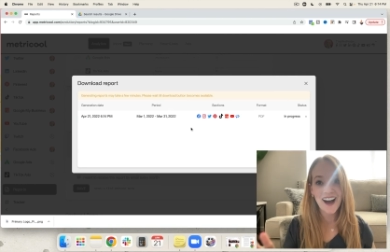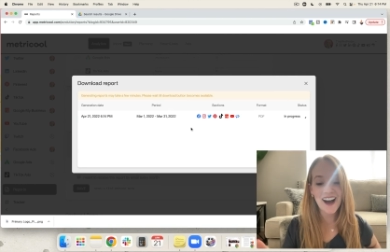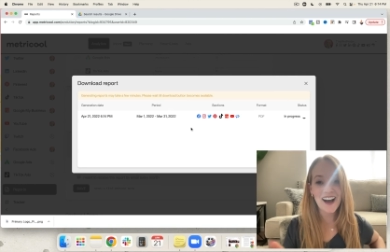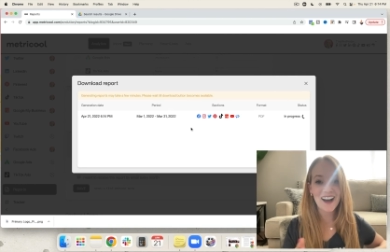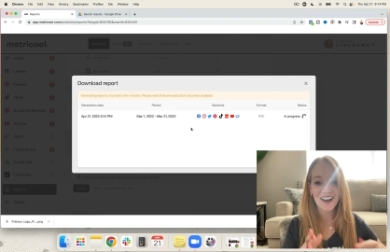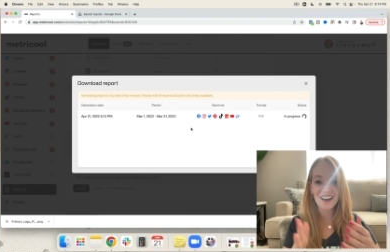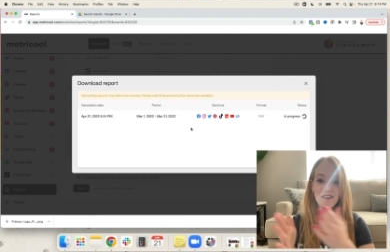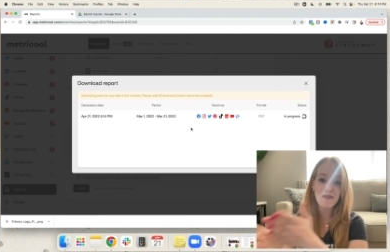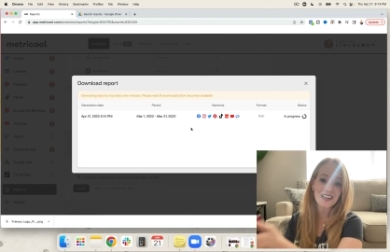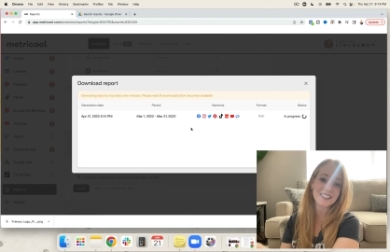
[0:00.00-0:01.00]

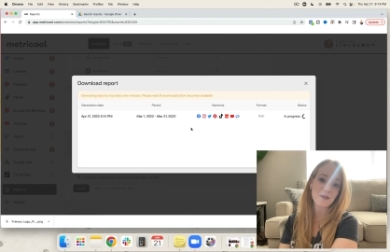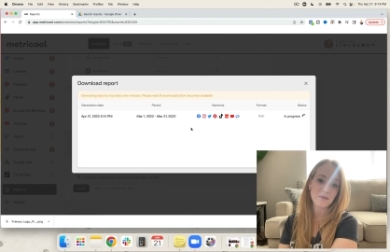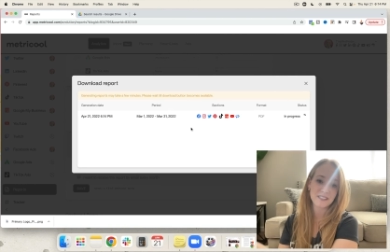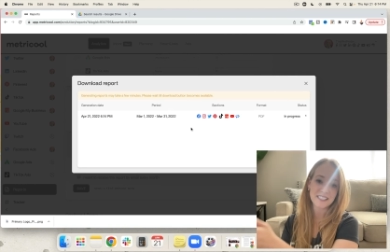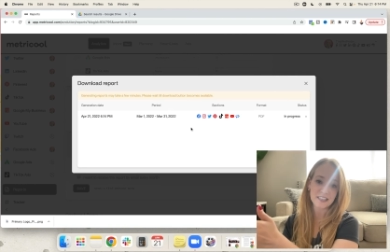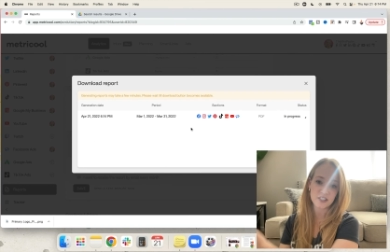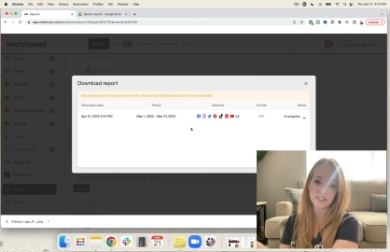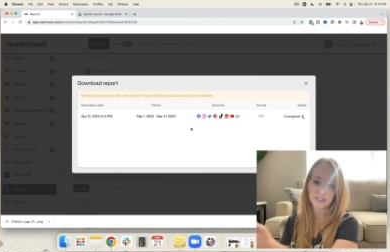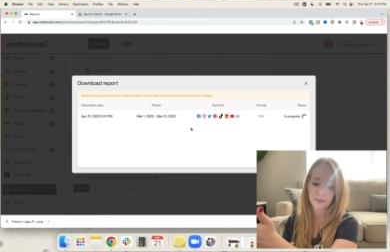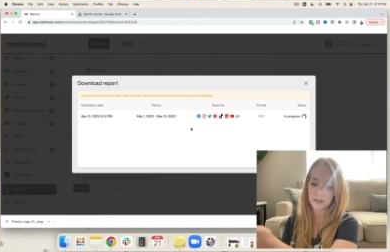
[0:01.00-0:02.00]
amazing
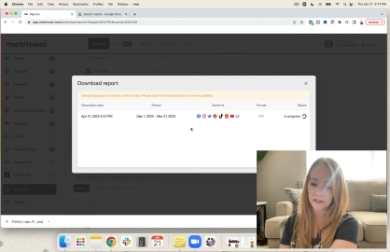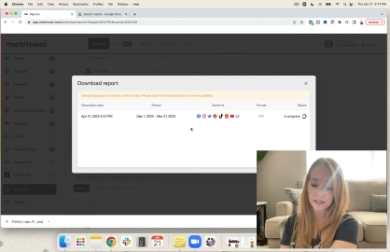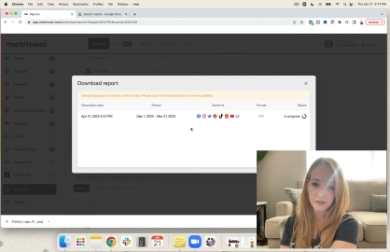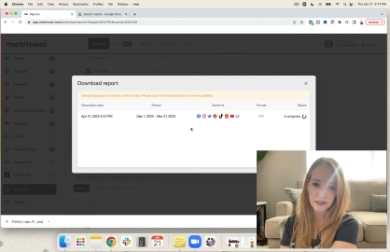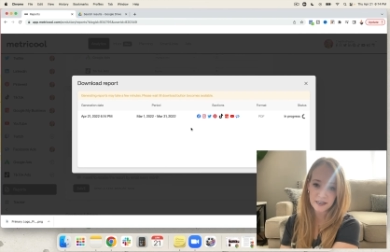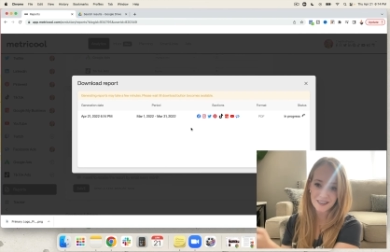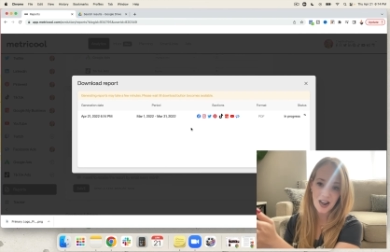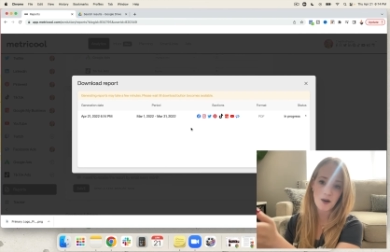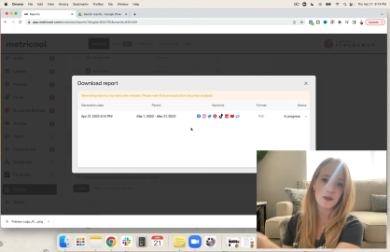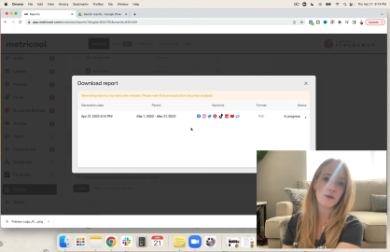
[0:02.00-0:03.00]
sections you included and
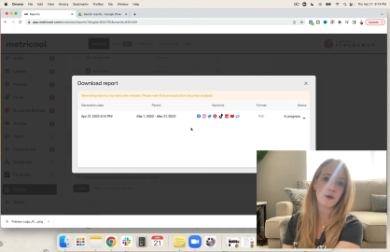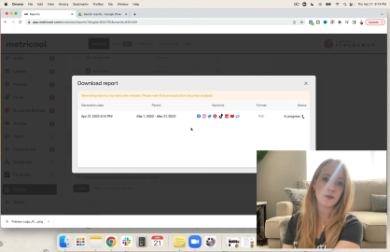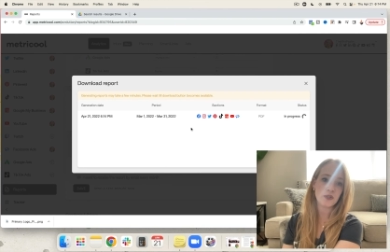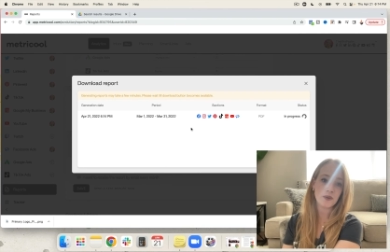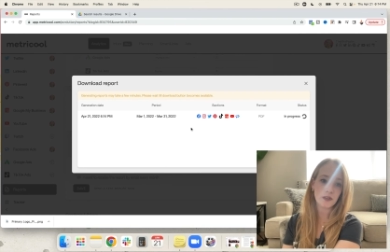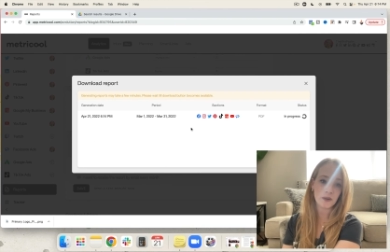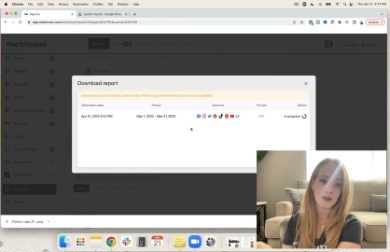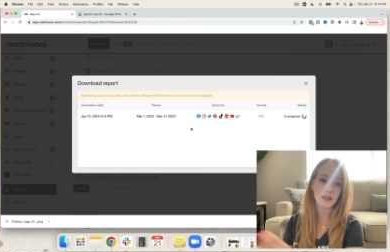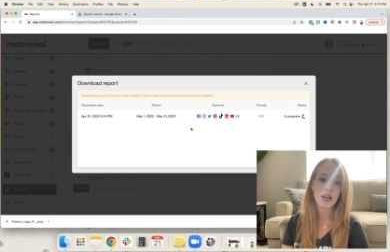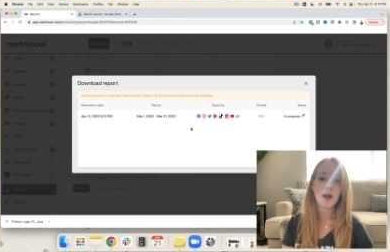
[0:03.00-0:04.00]
how many rows you
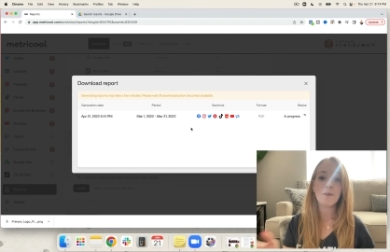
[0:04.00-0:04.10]
included,